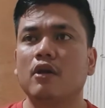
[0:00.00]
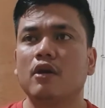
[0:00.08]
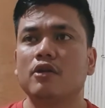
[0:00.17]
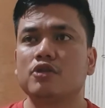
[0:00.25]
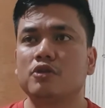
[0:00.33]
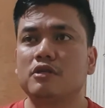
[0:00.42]

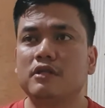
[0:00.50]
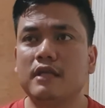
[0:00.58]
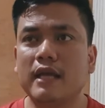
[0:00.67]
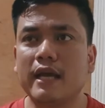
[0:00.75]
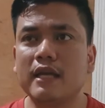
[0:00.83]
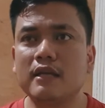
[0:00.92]
So
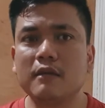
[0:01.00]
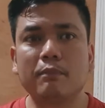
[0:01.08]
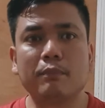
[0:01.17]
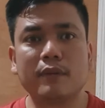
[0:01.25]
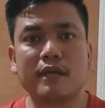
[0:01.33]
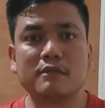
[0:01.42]
did
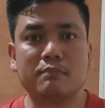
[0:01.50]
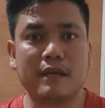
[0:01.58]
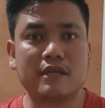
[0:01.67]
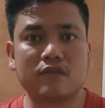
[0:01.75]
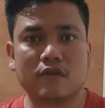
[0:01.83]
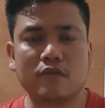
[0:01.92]
plus
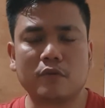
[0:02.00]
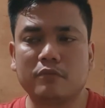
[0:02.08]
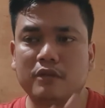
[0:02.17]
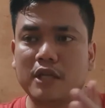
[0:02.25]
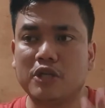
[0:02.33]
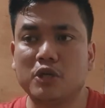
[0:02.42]
base form verb.
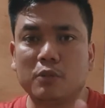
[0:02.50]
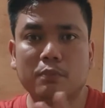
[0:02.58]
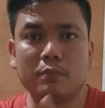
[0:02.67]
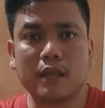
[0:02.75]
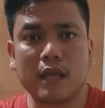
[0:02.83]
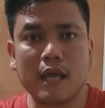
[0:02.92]
Did you
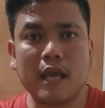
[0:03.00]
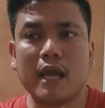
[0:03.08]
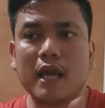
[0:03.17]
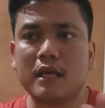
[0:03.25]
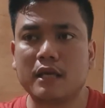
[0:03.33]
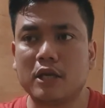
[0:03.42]

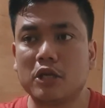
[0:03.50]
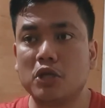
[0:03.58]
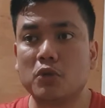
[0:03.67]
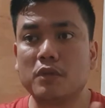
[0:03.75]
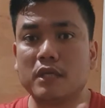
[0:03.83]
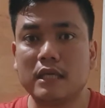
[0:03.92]
play? Did
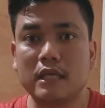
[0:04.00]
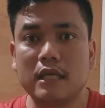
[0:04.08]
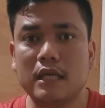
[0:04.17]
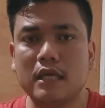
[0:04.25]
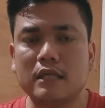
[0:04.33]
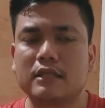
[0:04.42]
you
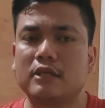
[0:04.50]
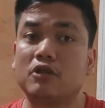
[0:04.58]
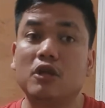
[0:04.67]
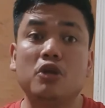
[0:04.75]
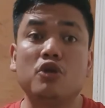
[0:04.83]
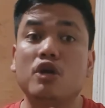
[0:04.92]
eat?
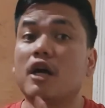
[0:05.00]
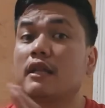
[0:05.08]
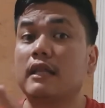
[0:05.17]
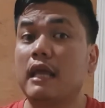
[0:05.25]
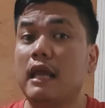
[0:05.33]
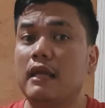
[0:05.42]
Did you not
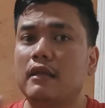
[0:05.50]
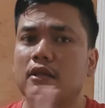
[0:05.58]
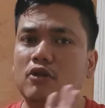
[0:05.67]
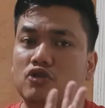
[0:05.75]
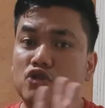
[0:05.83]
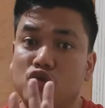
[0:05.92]
eat?
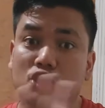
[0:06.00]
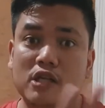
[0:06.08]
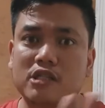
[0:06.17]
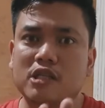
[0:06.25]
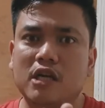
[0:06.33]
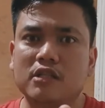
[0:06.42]
No, so
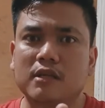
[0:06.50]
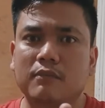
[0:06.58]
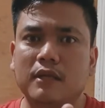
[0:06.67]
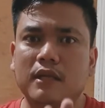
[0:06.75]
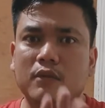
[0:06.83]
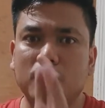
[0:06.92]
that's not
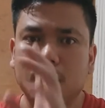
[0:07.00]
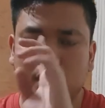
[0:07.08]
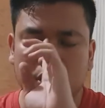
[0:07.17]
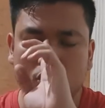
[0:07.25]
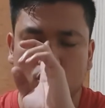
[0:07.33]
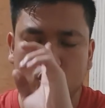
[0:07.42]
something that we need
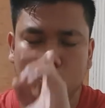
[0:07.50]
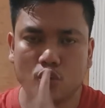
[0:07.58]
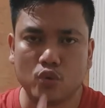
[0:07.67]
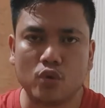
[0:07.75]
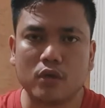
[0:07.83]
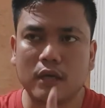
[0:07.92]
to
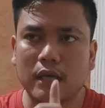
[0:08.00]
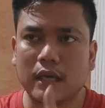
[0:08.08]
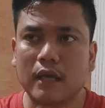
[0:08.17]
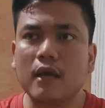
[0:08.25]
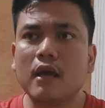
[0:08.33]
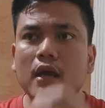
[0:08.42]
do.
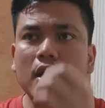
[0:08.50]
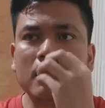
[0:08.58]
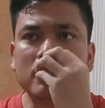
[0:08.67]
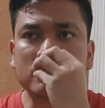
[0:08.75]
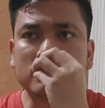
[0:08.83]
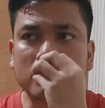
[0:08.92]
Okay?
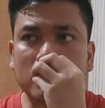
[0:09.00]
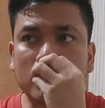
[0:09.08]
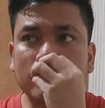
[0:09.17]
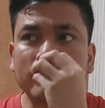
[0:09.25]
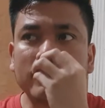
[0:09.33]
So